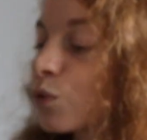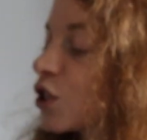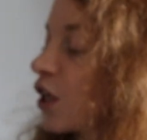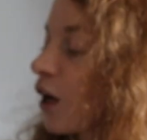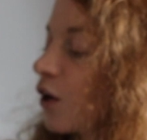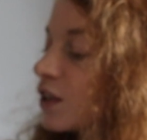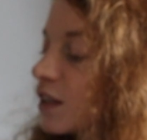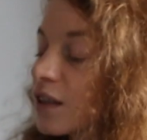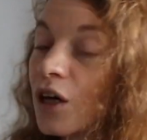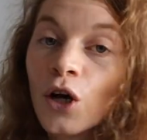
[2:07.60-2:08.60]
which I got
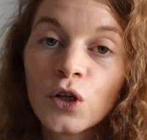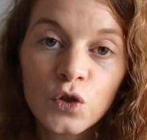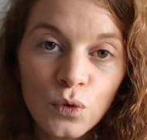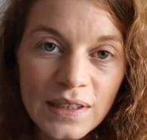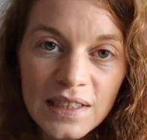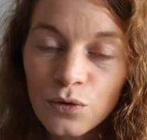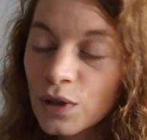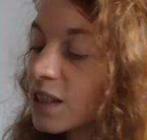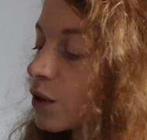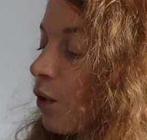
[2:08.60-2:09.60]
in
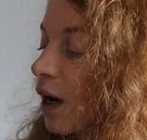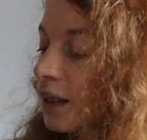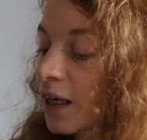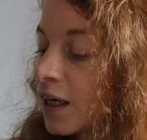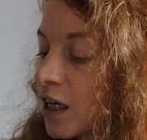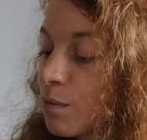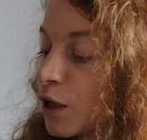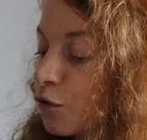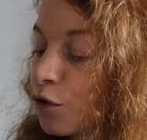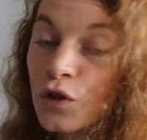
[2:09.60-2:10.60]
2021 in my
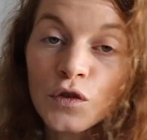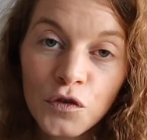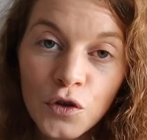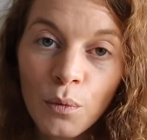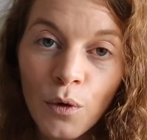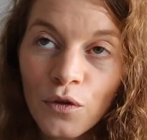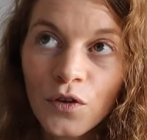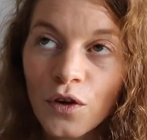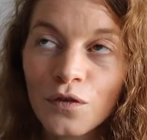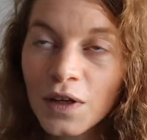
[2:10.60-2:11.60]
first few
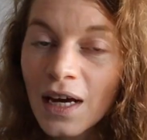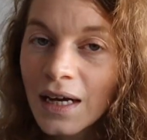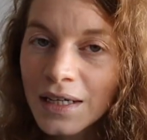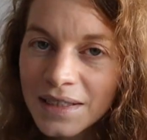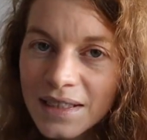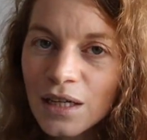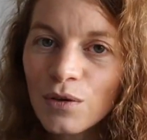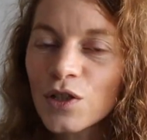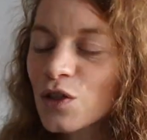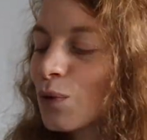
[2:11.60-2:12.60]
months of
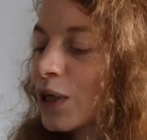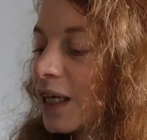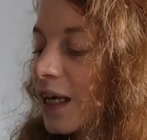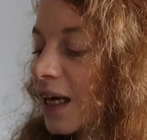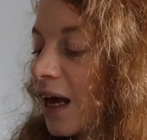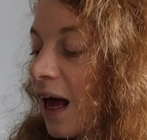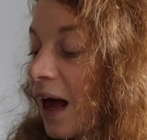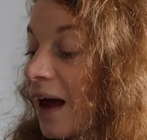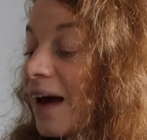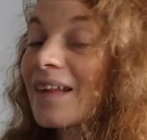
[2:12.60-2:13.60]
serious running,
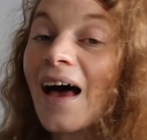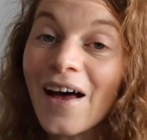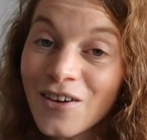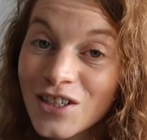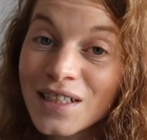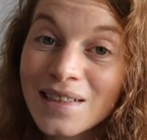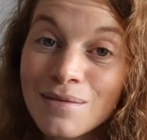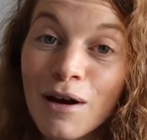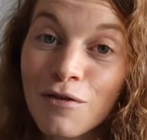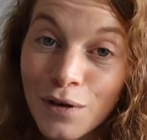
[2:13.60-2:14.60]
and I actually did
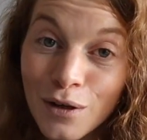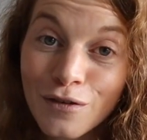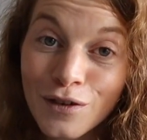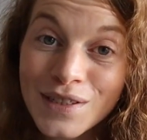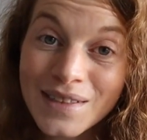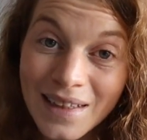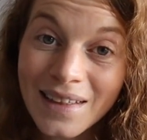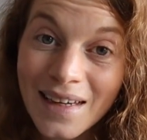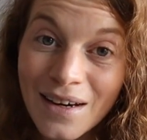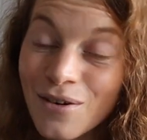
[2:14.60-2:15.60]
my very first
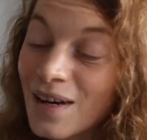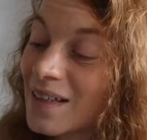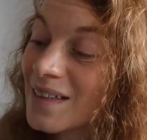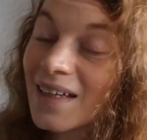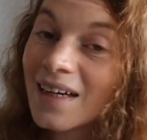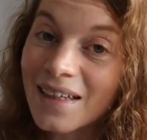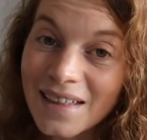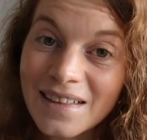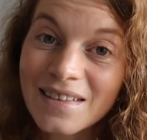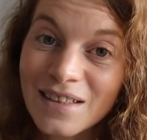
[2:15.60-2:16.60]
10k race
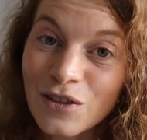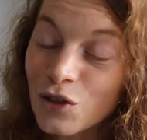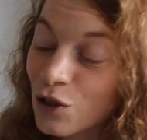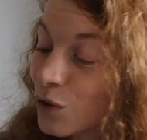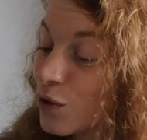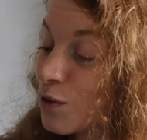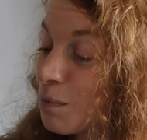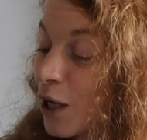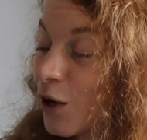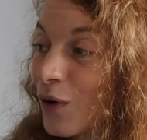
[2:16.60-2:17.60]
in these shoes
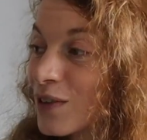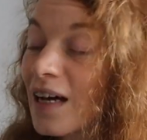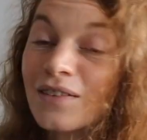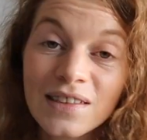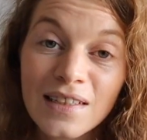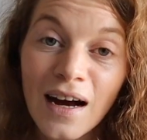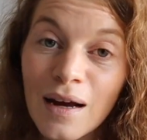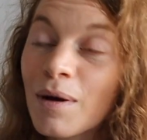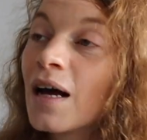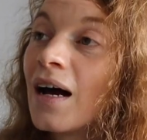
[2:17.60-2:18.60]
because at the
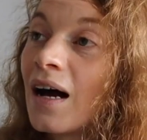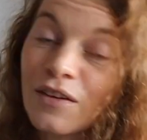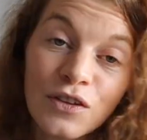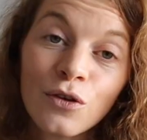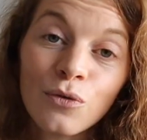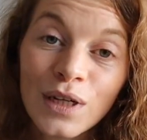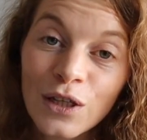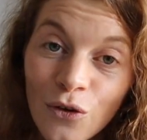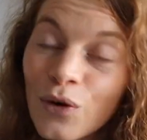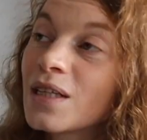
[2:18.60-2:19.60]
time I didn't really
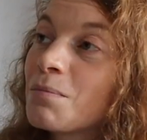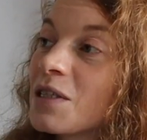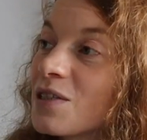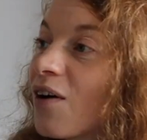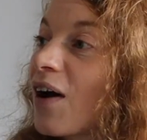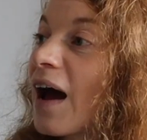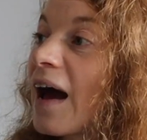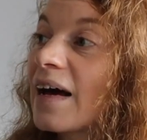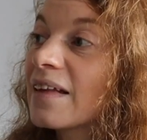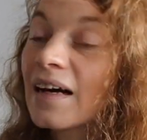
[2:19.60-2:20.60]
know any better
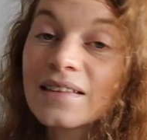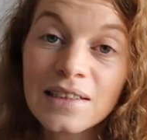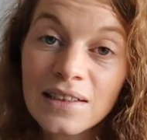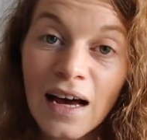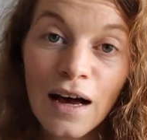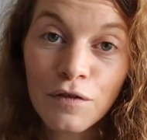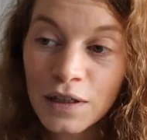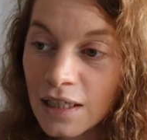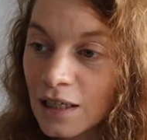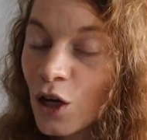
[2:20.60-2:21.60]
and I didn't have
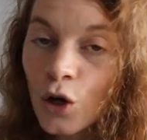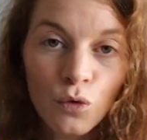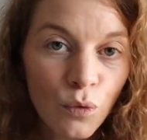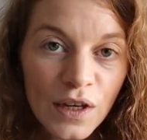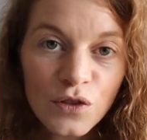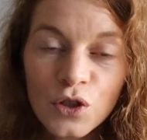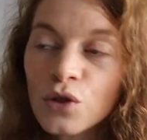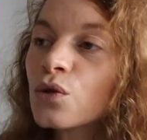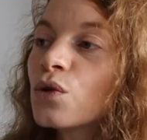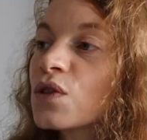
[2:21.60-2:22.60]
any race
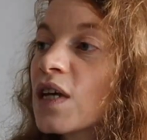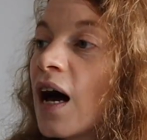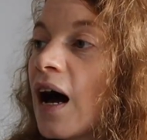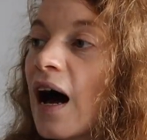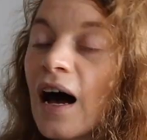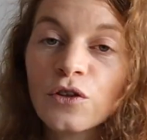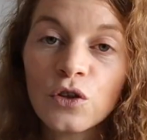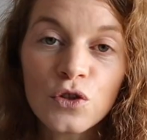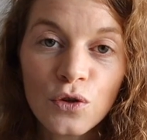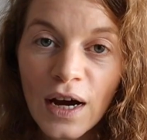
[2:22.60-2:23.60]
shoes. I
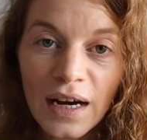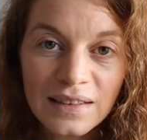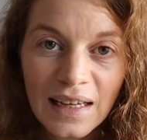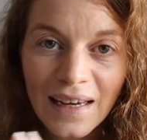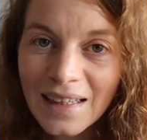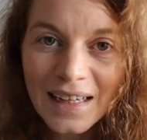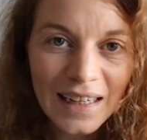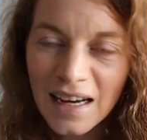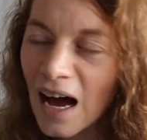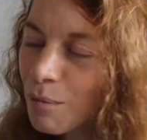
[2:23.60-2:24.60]
hadn't tried any
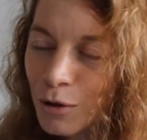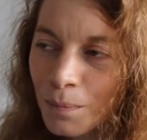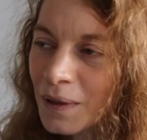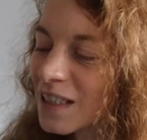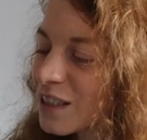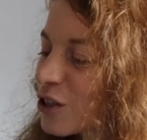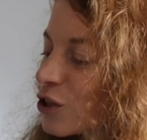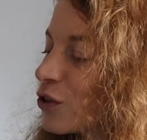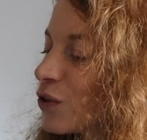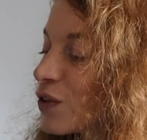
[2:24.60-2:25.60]
carbon plated
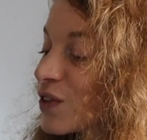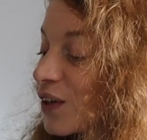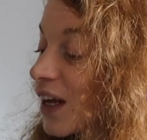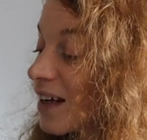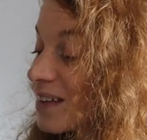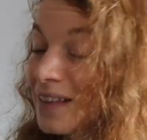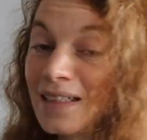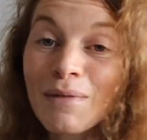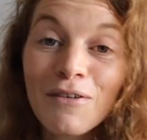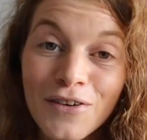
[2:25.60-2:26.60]
shoes, so yes, I did
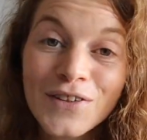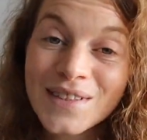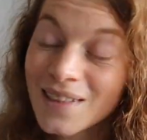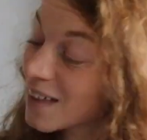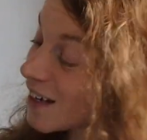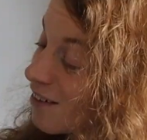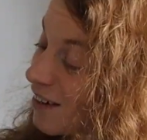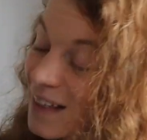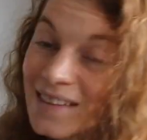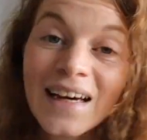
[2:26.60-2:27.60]
my first 10k
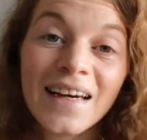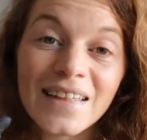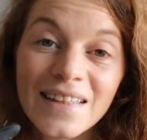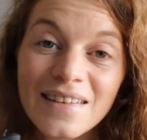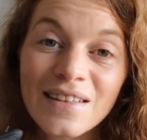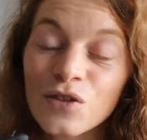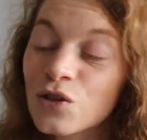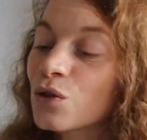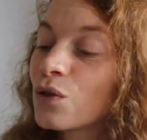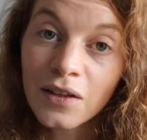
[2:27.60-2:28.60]
race in these
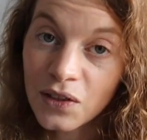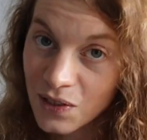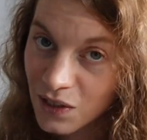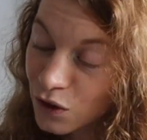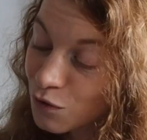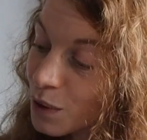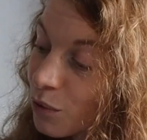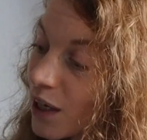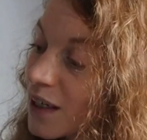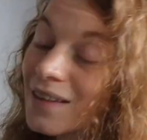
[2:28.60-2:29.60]
shoes. They served me
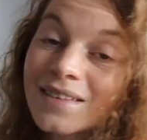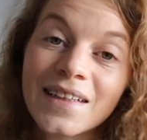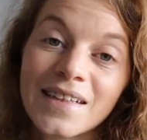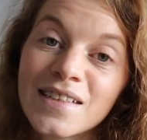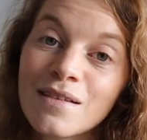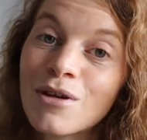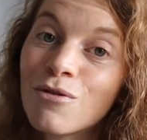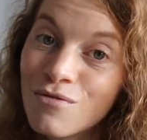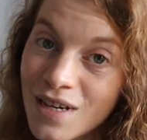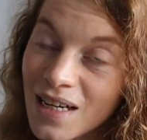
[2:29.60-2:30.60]
well, they lasted me
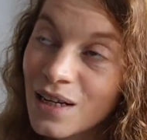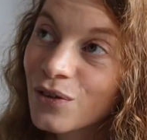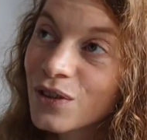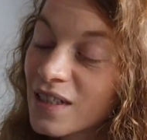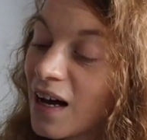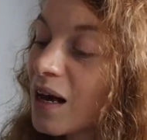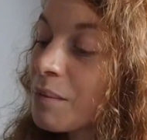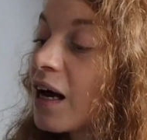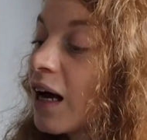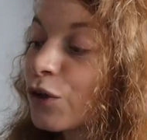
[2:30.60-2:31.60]
a really long
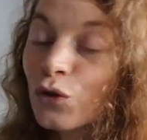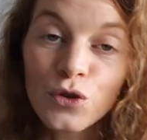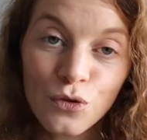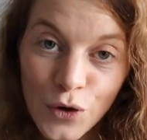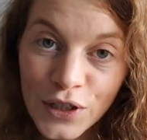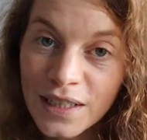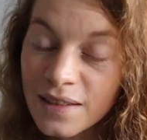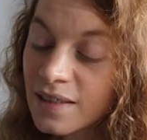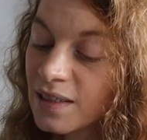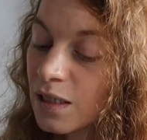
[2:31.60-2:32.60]
time. I don't run in
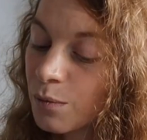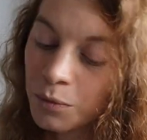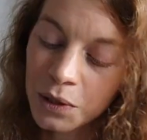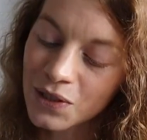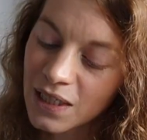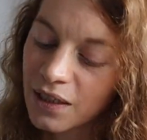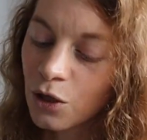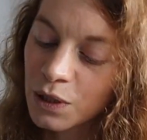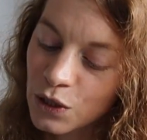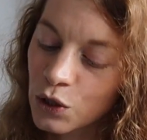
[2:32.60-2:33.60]
these anymore because now
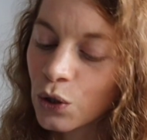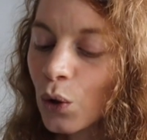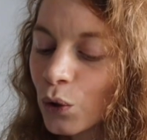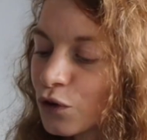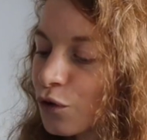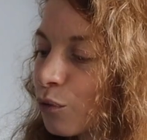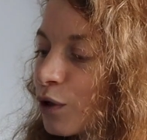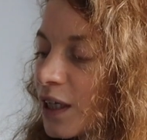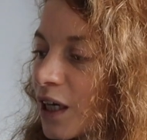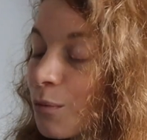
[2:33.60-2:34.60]
they're a bit too old for
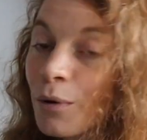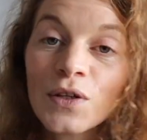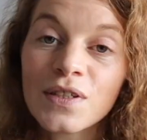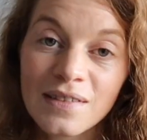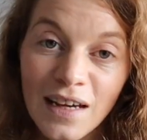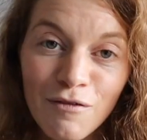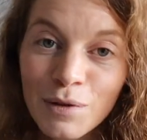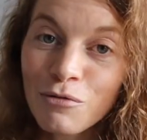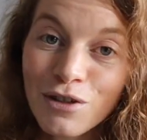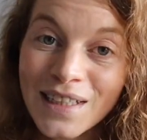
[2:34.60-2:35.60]
running, but they have
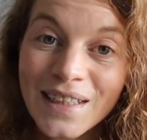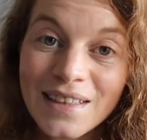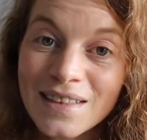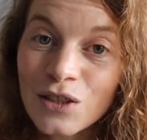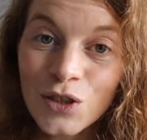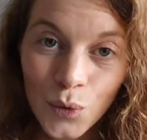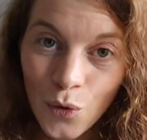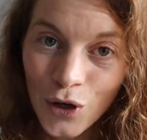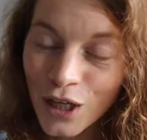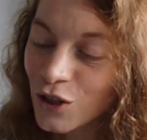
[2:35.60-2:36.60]
been relegated to
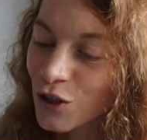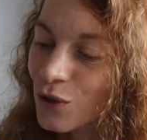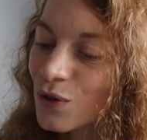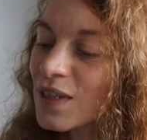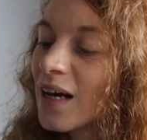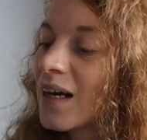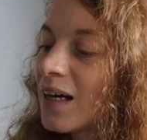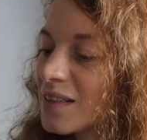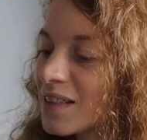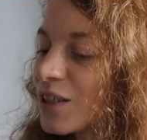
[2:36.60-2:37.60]
walking shoes.
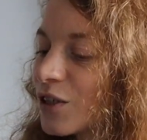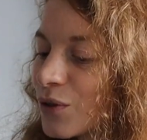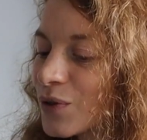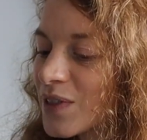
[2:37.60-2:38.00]
I still use